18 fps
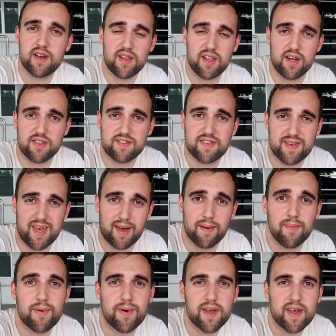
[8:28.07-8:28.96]
Little
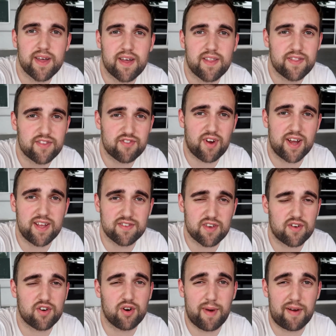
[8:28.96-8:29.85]
tip, trains
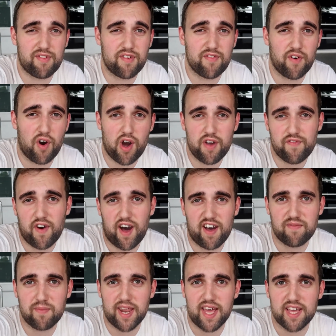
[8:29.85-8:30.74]
don't come every
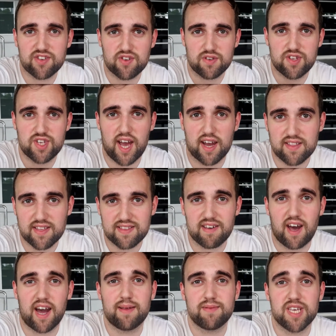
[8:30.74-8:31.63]
45 minutes so check the
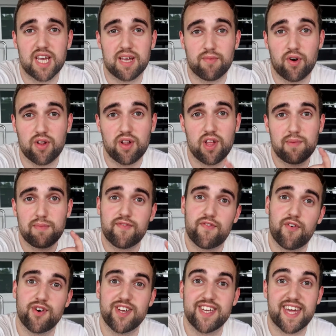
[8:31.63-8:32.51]
timetable
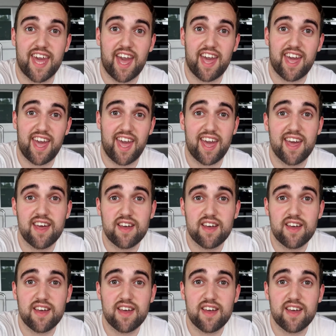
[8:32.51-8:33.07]
before you get here